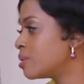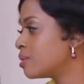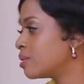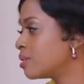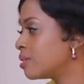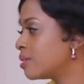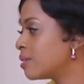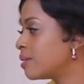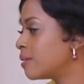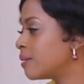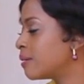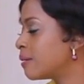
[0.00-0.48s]

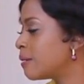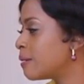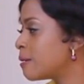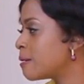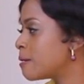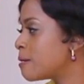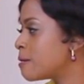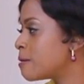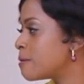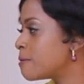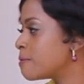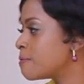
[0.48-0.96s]

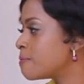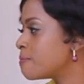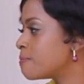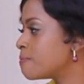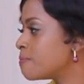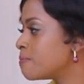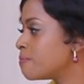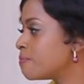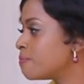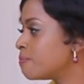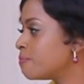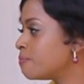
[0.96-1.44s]

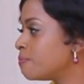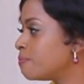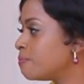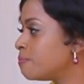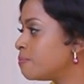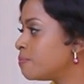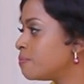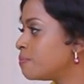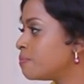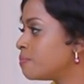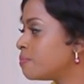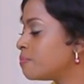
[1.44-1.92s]

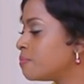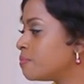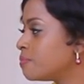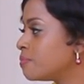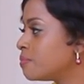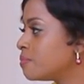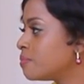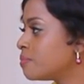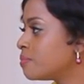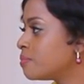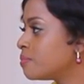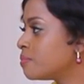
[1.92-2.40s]

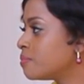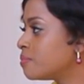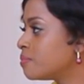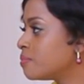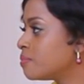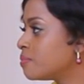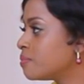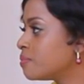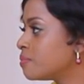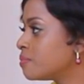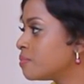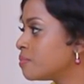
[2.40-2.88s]

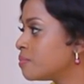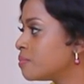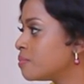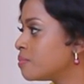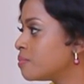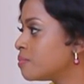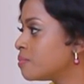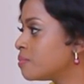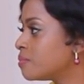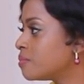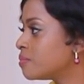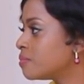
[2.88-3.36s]

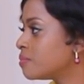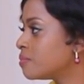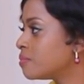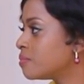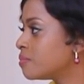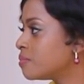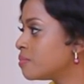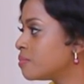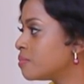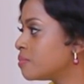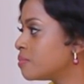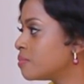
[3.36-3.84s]

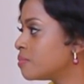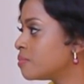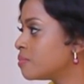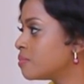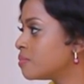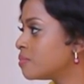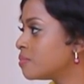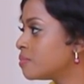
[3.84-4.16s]
(silent)